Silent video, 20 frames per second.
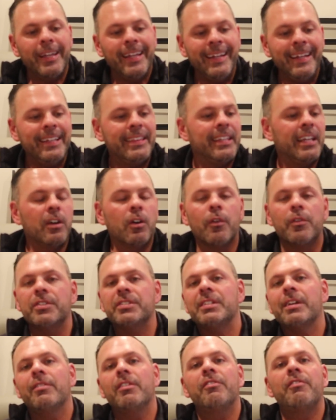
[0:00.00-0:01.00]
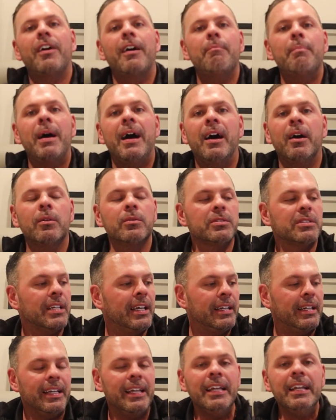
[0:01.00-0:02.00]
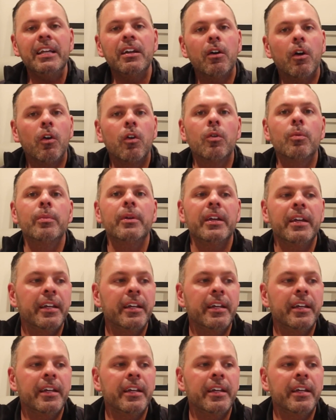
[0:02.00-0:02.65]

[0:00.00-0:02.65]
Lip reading: Anything over 75 pounds at any home